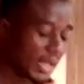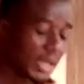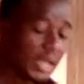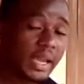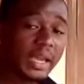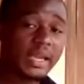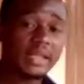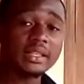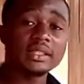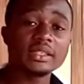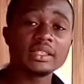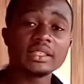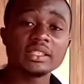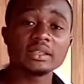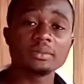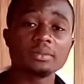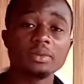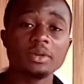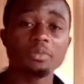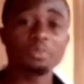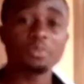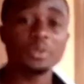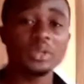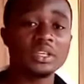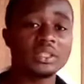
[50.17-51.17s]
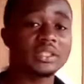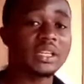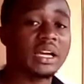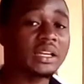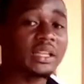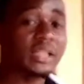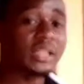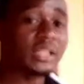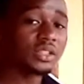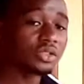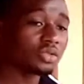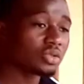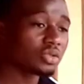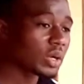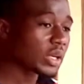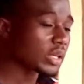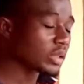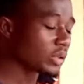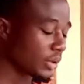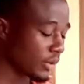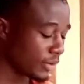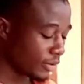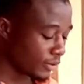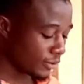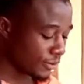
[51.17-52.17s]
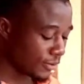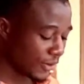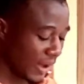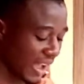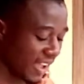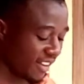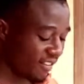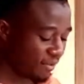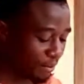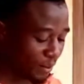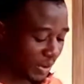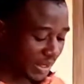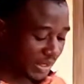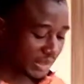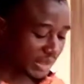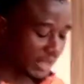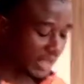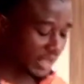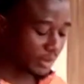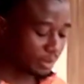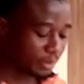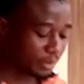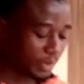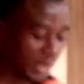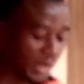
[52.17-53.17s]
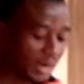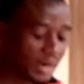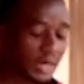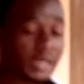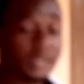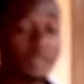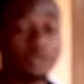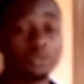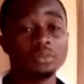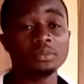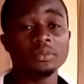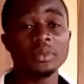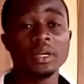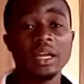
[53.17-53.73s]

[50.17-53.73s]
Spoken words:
and GCB pays an interest of 5% per annum,